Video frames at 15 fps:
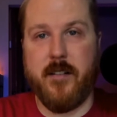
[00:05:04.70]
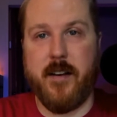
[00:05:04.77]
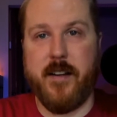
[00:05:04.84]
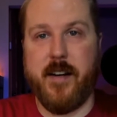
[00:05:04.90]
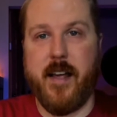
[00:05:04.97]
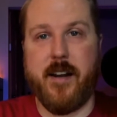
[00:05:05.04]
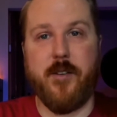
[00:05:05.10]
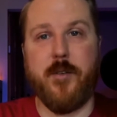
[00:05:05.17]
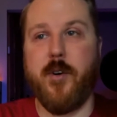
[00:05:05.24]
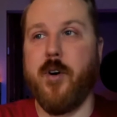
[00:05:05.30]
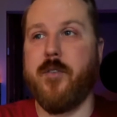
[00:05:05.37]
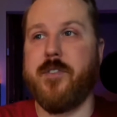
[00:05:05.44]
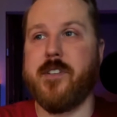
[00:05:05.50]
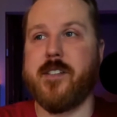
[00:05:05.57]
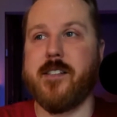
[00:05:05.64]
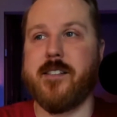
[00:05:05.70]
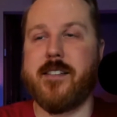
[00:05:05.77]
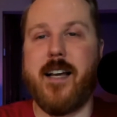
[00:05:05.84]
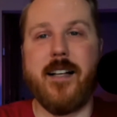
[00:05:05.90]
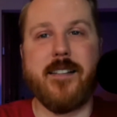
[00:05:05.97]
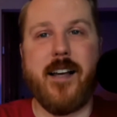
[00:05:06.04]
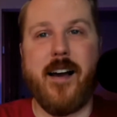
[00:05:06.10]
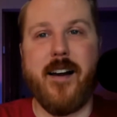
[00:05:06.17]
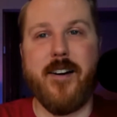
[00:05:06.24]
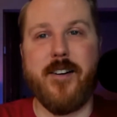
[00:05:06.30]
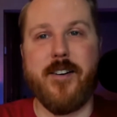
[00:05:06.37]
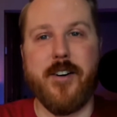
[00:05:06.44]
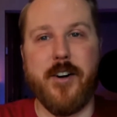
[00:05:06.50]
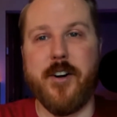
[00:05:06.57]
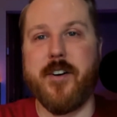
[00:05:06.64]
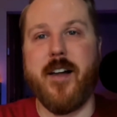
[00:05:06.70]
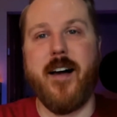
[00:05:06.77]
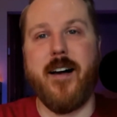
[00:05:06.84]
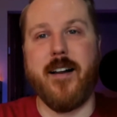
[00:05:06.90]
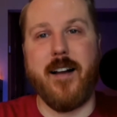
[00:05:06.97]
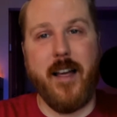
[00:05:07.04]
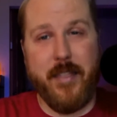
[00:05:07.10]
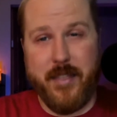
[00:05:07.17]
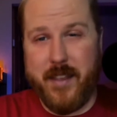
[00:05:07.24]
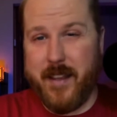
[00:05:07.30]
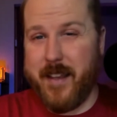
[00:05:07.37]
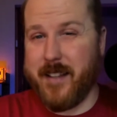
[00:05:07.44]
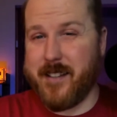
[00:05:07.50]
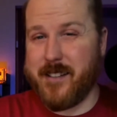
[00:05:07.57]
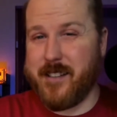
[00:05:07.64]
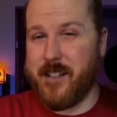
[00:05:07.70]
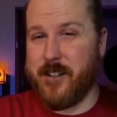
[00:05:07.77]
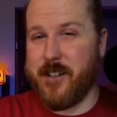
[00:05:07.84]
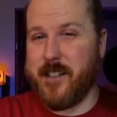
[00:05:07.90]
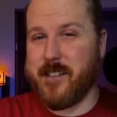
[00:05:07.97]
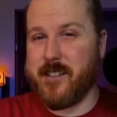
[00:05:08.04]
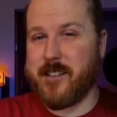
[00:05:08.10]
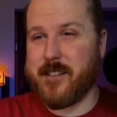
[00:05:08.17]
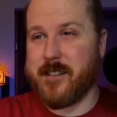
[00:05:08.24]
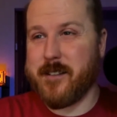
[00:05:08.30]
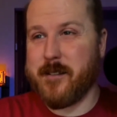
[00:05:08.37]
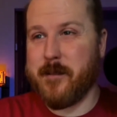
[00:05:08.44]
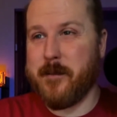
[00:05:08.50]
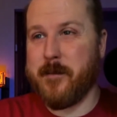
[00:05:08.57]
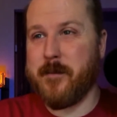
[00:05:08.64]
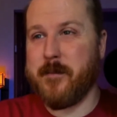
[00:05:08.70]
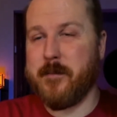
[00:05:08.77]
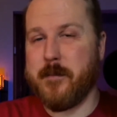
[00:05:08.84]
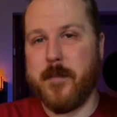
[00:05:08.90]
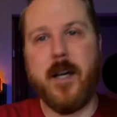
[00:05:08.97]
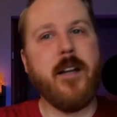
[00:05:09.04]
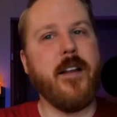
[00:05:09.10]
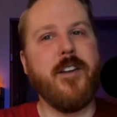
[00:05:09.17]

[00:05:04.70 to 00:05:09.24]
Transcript: And I don't know if this is satire or not. I think it's serious, but